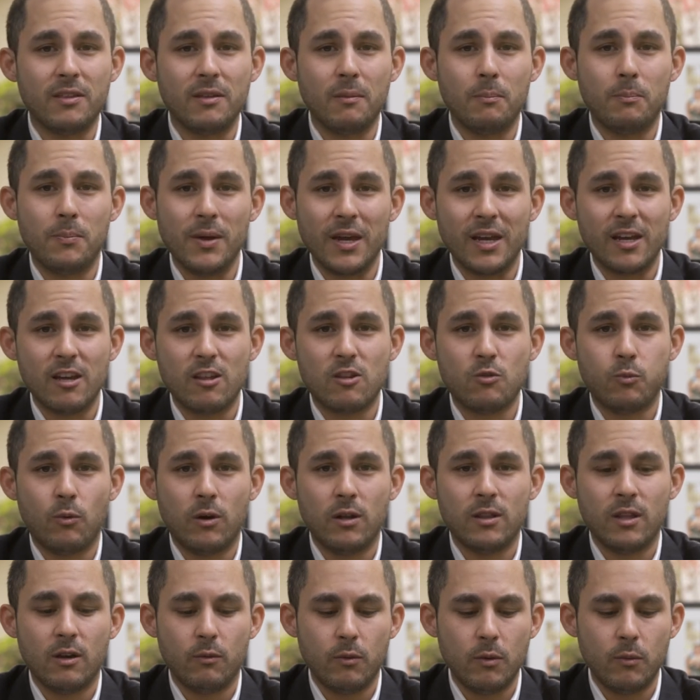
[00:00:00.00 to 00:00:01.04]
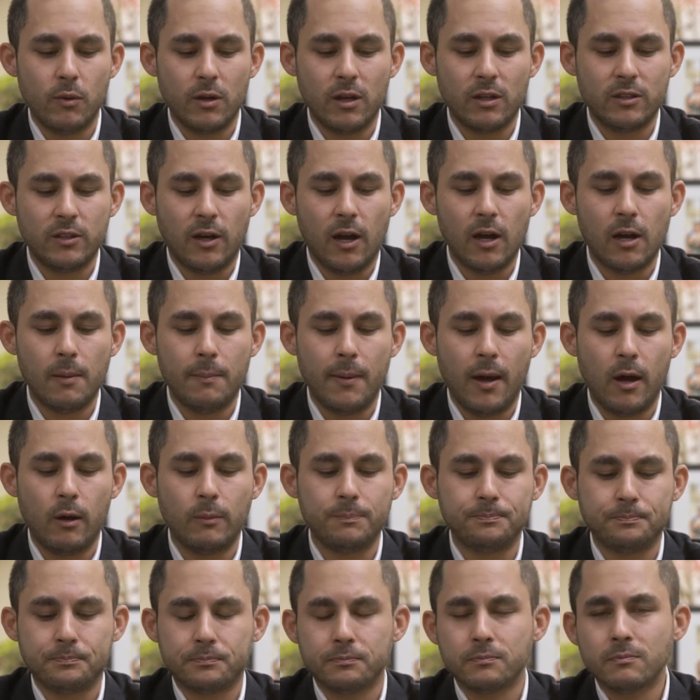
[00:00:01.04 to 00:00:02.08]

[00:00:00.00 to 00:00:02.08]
the biggest one that we want to talk about.